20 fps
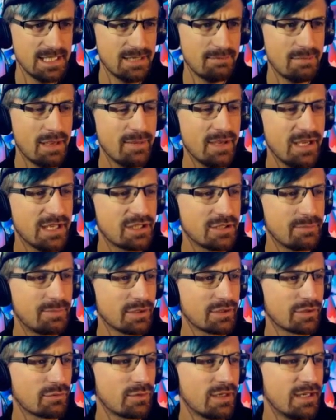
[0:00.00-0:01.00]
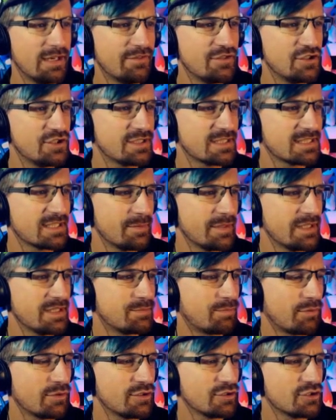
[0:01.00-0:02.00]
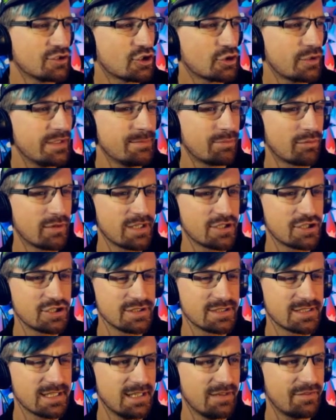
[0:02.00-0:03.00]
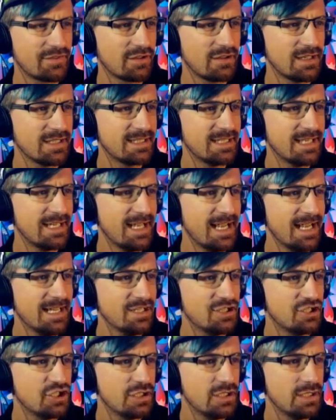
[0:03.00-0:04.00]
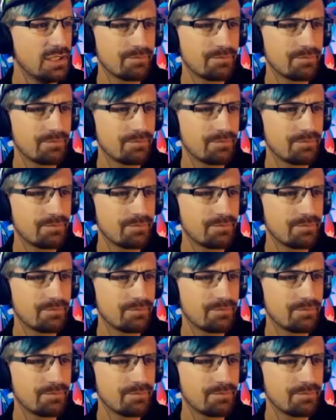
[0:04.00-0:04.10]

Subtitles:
Maybe I could build a raft using some of these broken tree branches after I get energy.